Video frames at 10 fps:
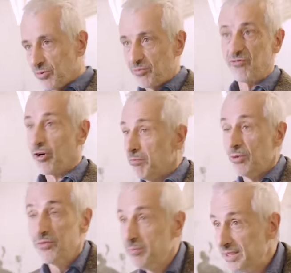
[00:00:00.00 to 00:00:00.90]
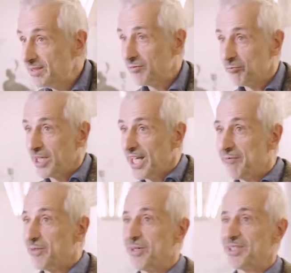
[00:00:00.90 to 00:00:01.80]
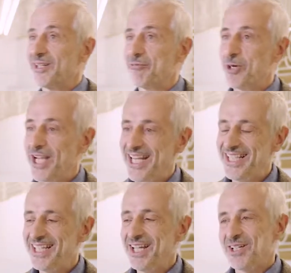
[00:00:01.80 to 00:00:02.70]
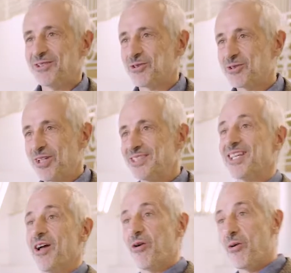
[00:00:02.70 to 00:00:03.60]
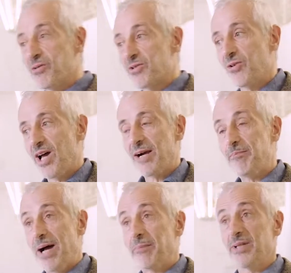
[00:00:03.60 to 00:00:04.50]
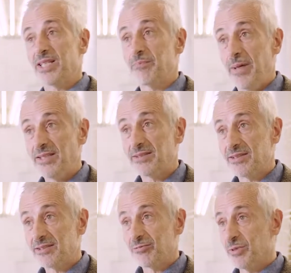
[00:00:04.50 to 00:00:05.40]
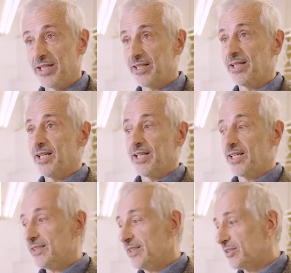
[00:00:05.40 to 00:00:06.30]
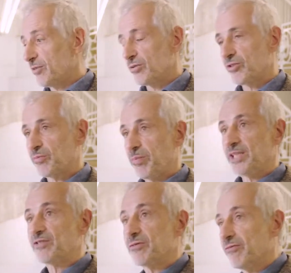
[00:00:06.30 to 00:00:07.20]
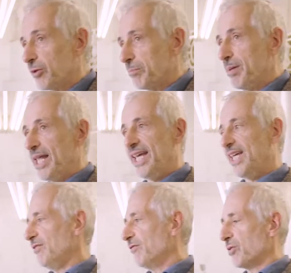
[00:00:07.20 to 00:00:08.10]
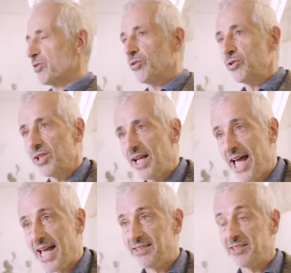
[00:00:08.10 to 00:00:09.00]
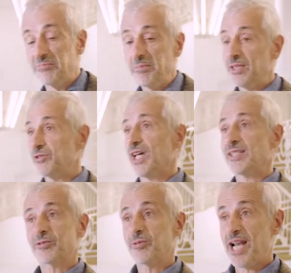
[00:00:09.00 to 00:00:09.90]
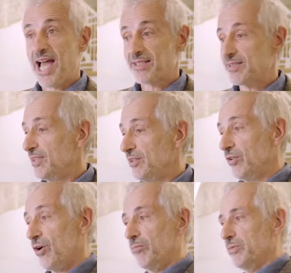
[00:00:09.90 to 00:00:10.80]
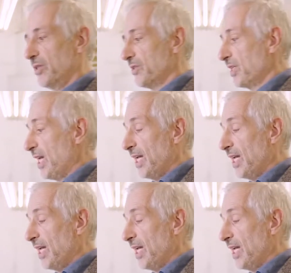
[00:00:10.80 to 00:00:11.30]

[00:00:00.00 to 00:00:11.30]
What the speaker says: for movement, whatever the way, to streets that also are public spaces, where there's also space for playing, for socializing, just relaxing, commerce.